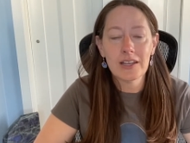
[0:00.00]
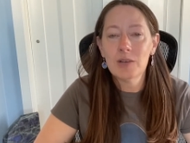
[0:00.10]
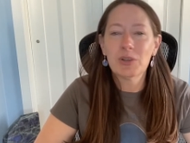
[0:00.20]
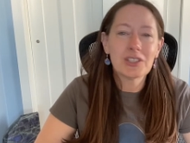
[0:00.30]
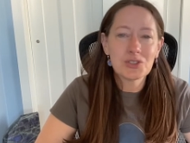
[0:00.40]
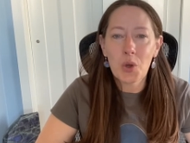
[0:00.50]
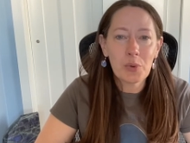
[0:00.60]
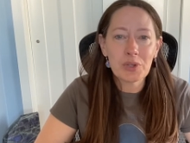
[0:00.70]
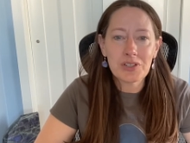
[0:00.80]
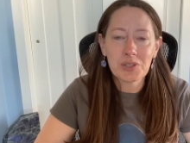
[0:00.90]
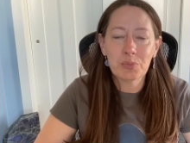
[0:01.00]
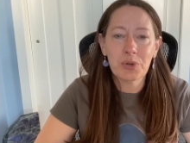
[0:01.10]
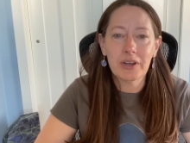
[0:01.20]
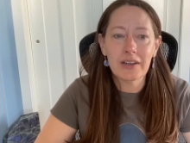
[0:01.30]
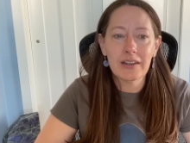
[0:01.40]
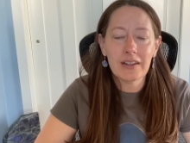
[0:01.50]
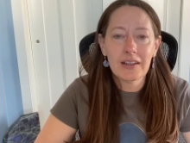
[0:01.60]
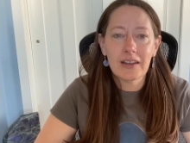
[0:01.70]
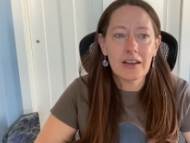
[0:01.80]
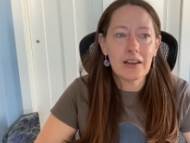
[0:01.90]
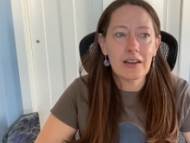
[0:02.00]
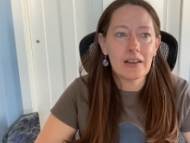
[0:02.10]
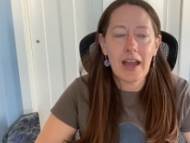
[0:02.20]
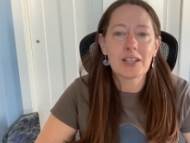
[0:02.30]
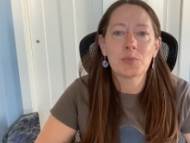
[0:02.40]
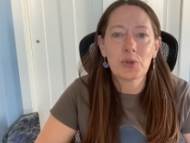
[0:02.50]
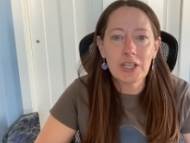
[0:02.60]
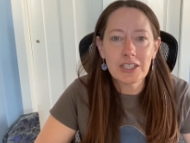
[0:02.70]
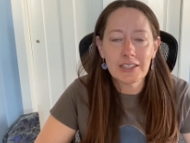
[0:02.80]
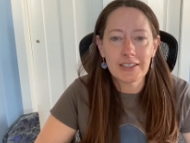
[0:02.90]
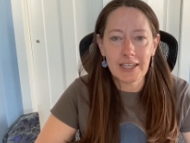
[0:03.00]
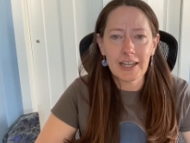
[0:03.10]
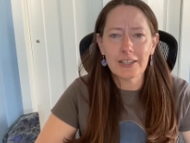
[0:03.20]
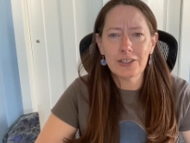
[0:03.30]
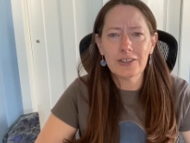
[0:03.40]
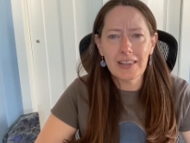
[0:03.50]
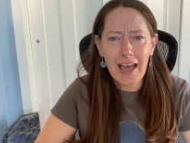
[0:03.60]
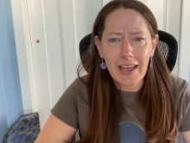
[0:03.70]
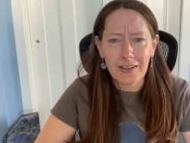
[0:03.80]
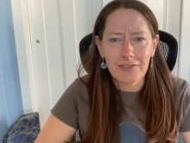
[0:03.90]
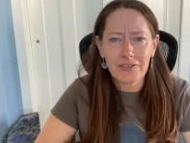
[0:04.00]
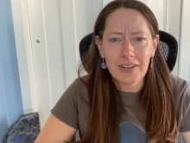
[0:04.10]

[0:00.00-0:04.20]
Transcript: because no one gets to put expiration date on your life.